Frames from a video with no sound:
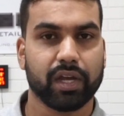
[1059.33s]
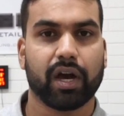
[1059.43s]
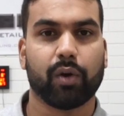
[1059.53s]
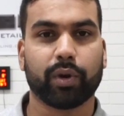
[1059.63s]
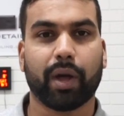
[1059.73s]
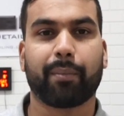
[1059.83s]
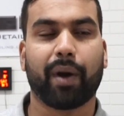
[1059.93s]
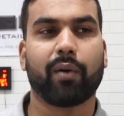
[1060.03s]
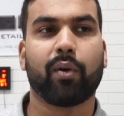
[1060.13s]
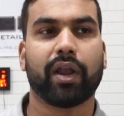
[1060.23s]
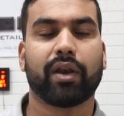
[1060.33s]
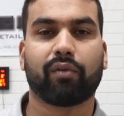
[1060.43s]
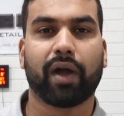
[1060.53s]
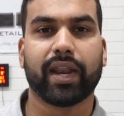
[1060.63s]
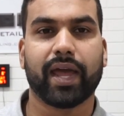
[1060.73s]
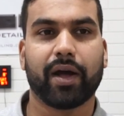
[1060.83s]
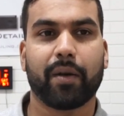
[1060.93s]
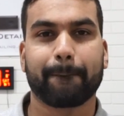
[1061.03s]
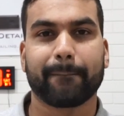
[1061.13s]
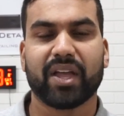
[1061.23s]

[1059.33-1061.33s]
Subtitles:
Would I buy one right now?